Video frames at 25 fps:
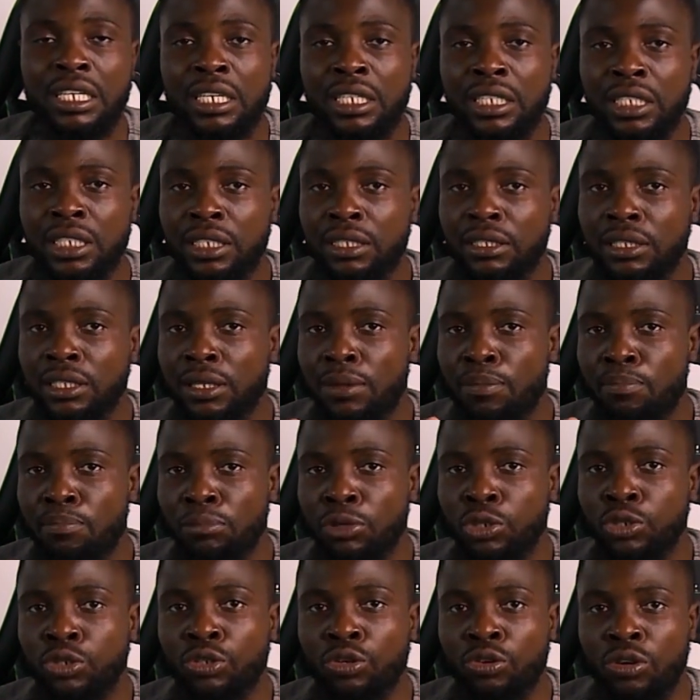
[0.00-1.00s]
Is it
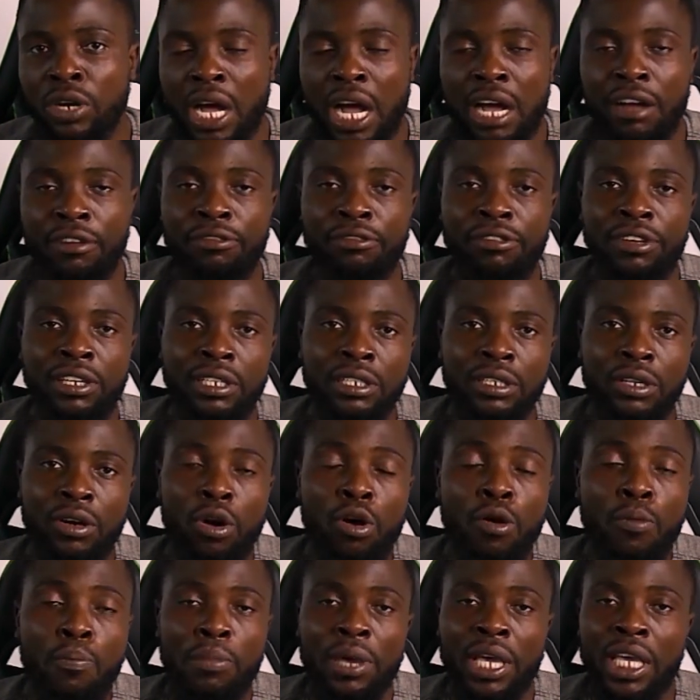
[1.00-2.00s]

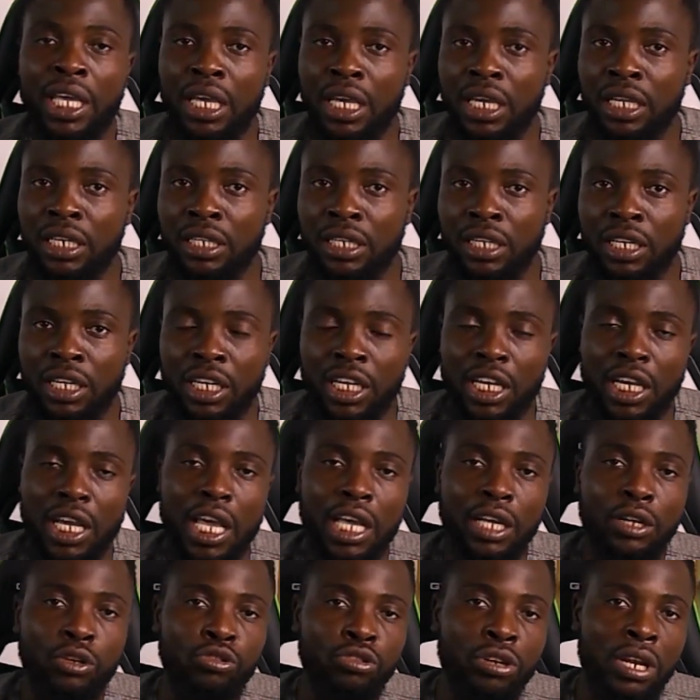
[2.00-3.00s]
having or making